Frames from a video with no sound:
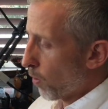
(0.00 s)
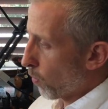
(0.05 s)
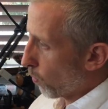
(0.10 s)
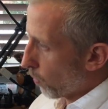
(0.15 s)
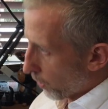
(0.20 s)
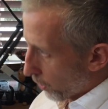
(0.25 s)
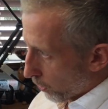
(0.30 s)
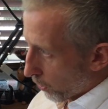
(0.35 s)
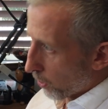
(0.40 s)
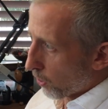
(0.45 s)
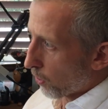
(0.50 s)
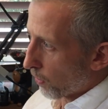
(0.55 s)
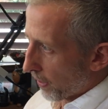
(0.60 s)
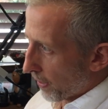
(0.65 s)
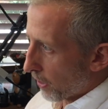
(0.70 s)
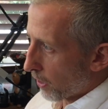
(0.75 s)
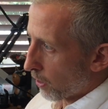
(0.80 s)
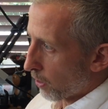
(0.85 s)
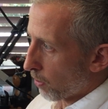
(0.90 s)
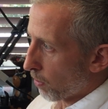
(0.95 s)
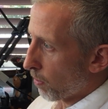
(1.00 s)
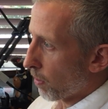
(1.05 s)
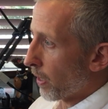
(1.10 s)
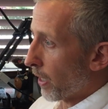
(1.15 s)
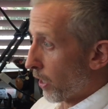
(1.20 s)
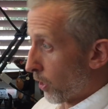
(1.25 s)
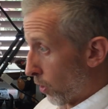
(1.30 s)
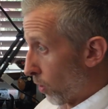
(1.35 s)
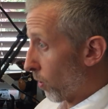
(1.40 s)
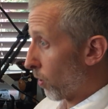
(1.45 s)
What you're trying to do
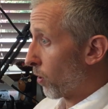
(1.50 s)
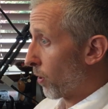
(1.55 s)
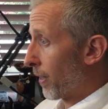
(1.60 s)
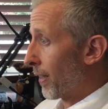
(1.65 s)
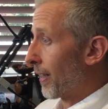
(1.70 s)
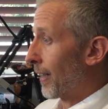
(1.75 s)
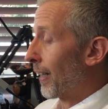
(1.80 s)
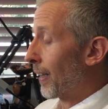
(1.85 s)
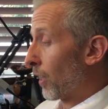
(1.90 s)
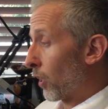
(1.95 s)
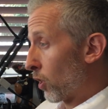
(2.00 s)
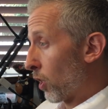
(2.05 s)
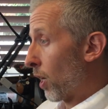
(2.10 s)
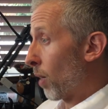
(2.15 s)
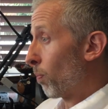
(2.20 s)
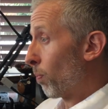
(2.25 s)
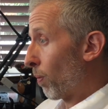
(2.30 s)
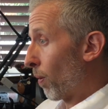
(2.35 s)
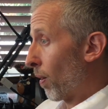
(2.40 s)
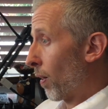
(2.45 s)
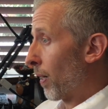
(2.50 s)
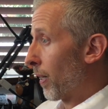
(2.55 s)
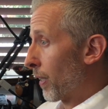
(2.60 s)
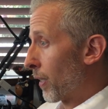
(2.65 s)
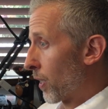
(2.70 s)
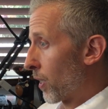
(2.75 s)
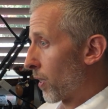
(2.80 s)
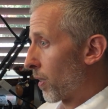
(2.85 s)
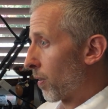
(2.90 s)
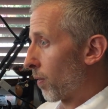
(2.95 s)
is you're trying to get the top
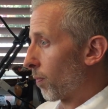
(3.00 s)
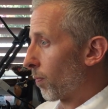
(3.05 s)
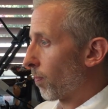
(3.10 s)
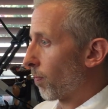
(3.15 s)
prize.